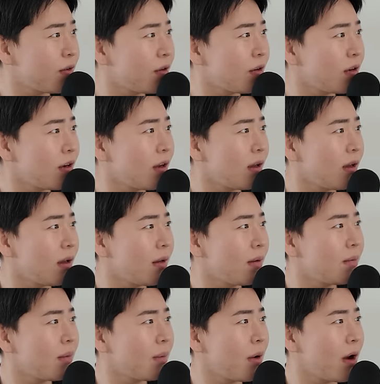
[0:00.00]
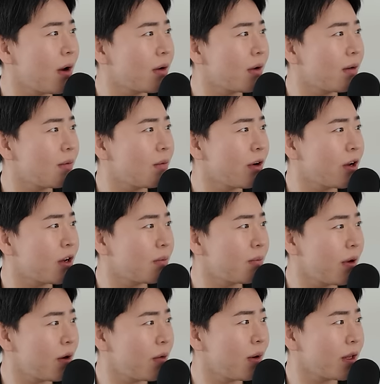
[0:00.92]
for um
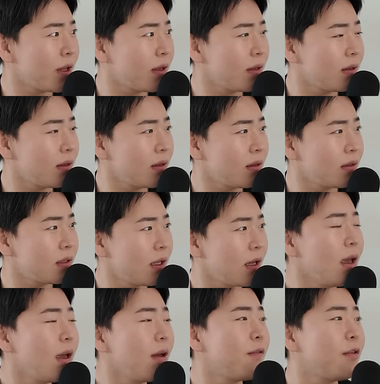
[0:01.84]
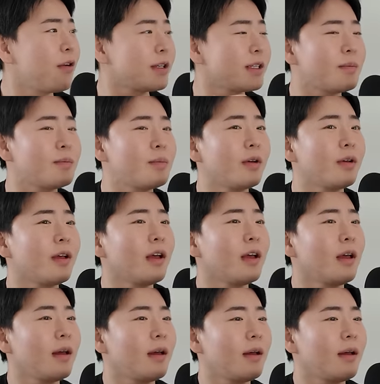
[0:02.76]
marijuana? Chaser. For example,